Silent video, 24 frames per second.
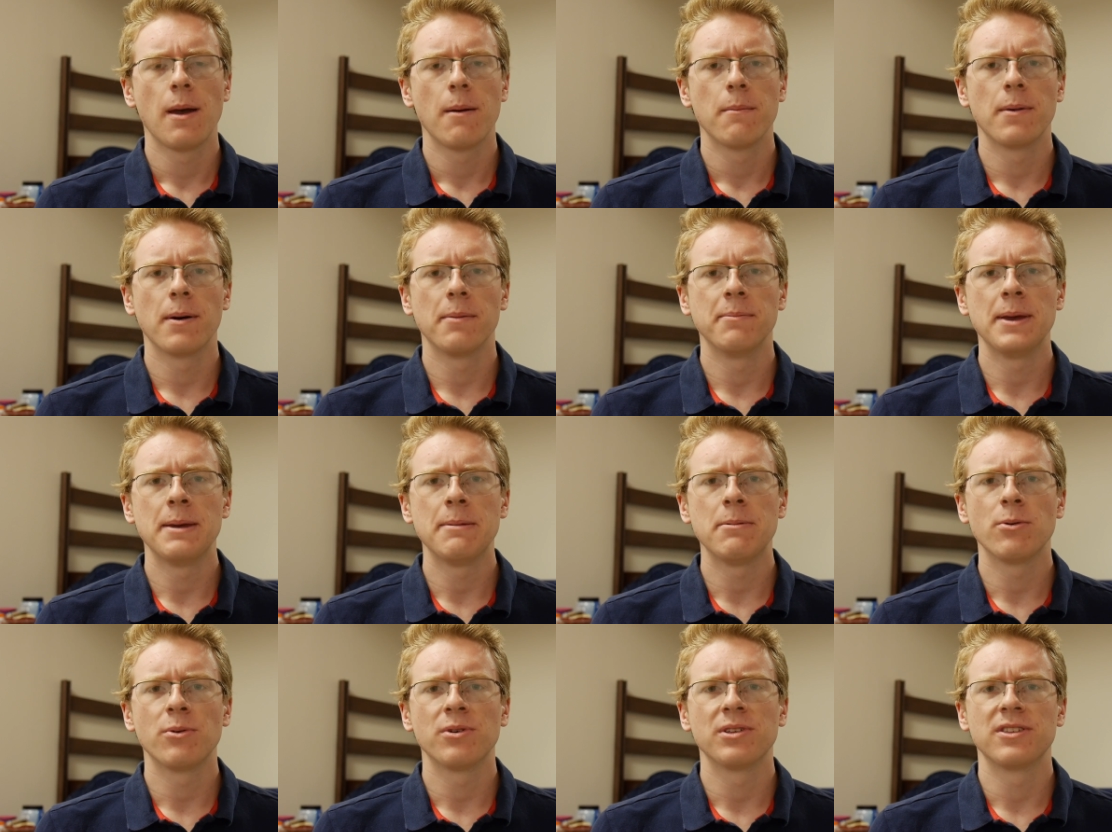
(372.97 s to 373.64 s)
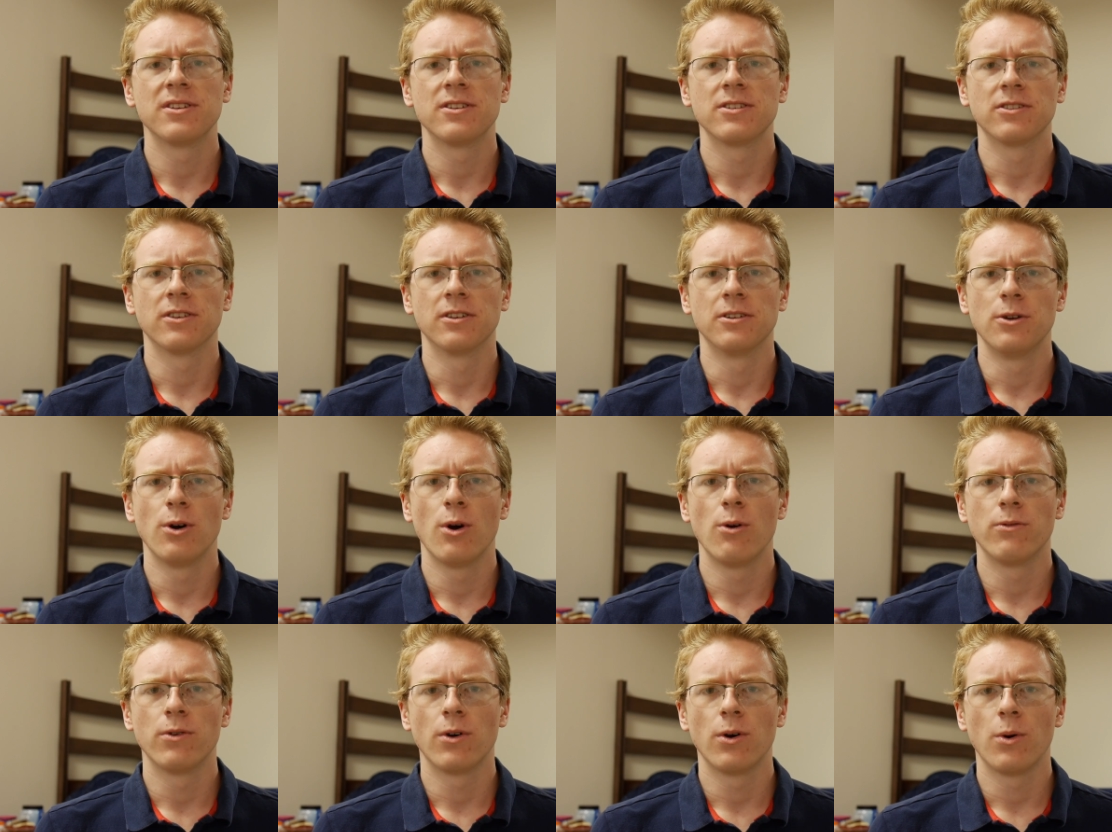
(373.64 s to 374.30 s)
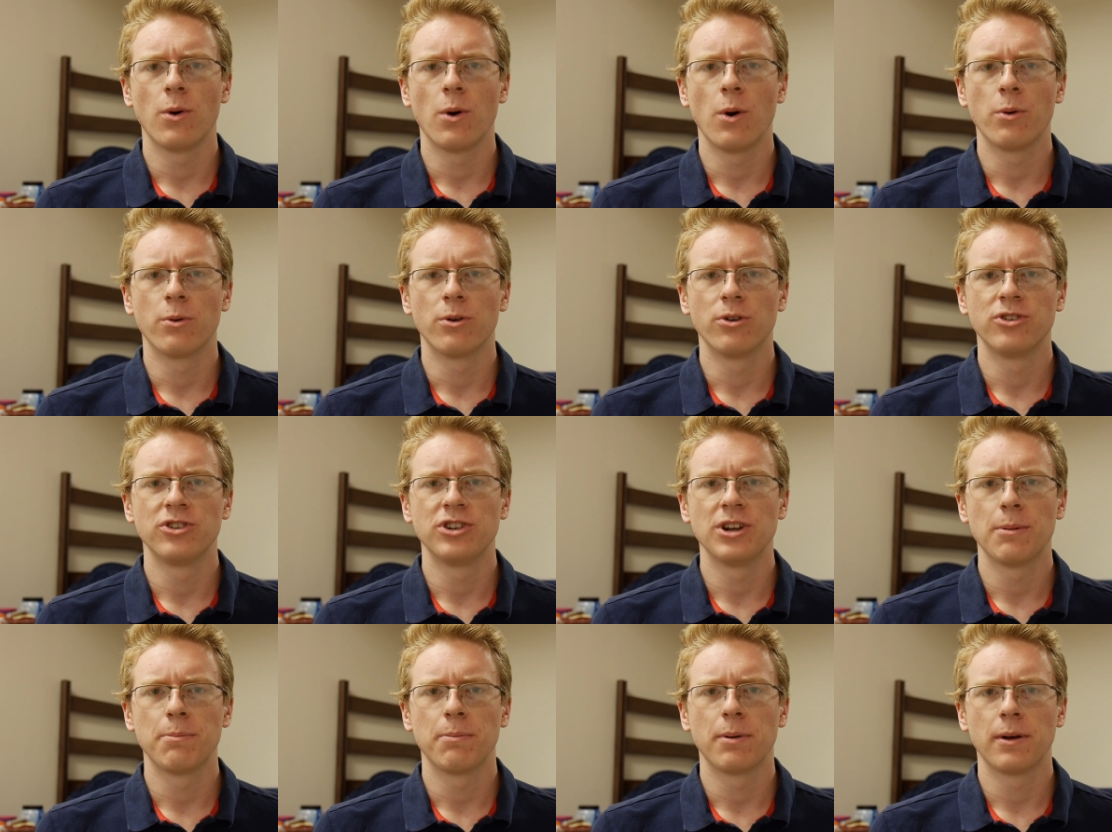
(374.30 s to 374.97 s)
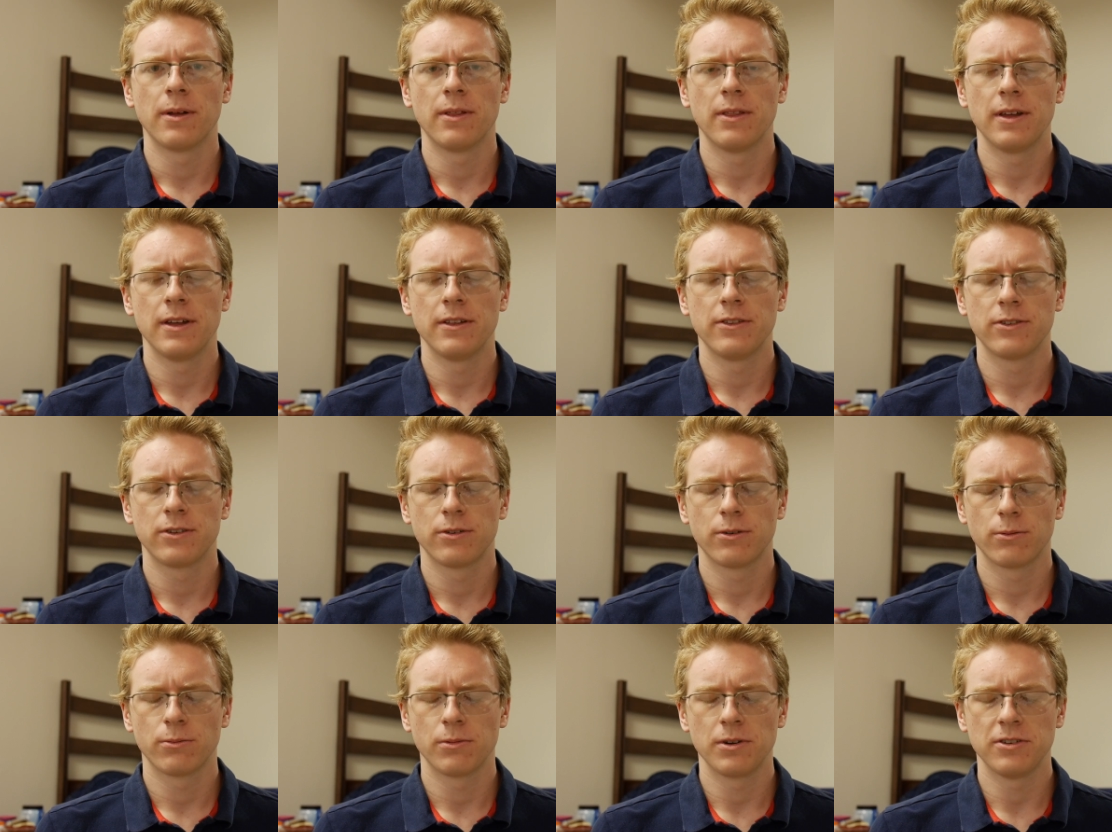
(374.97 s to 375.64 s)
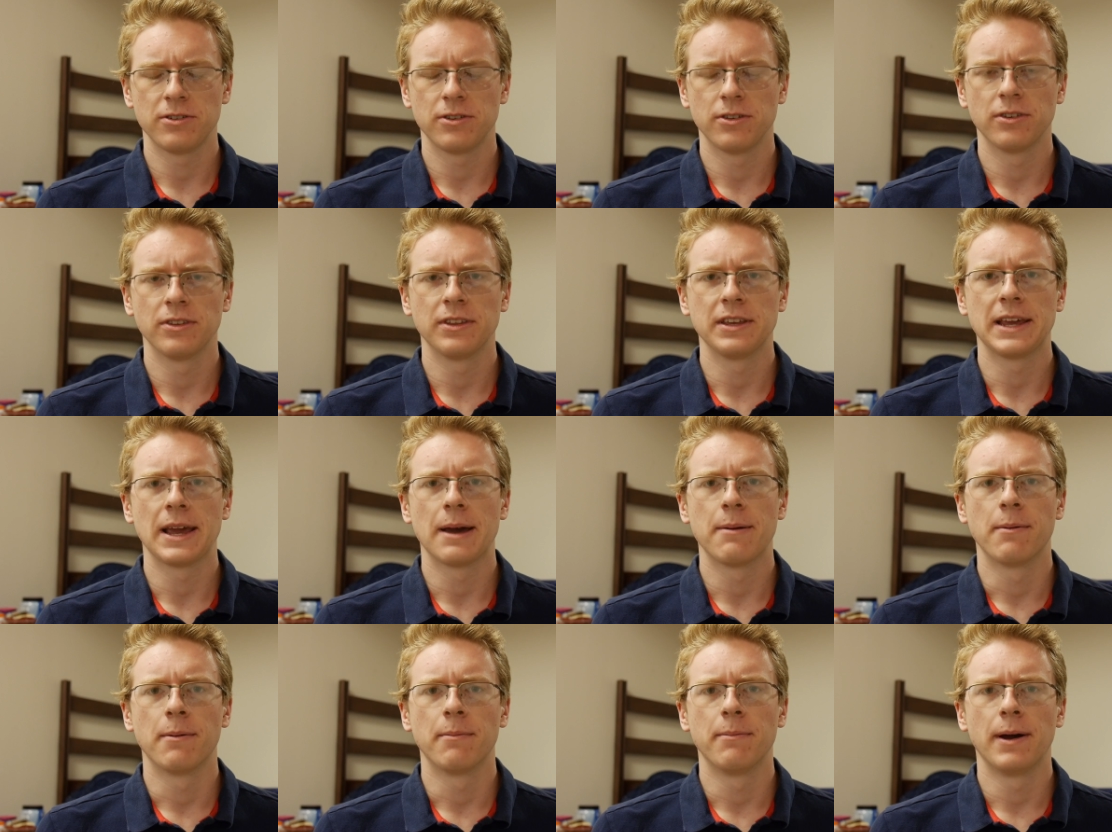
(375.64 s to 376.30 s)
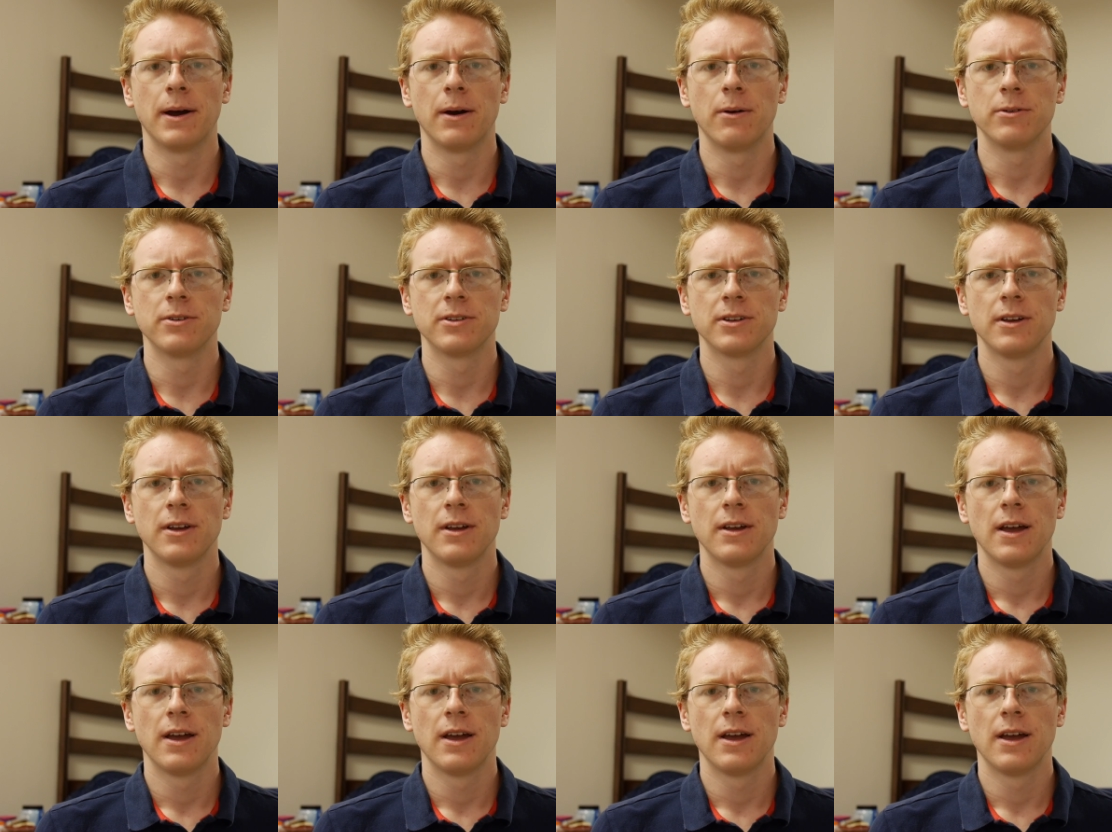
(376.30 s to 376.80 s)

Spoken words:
but maybe with this Lenovo ownership that's recently come about,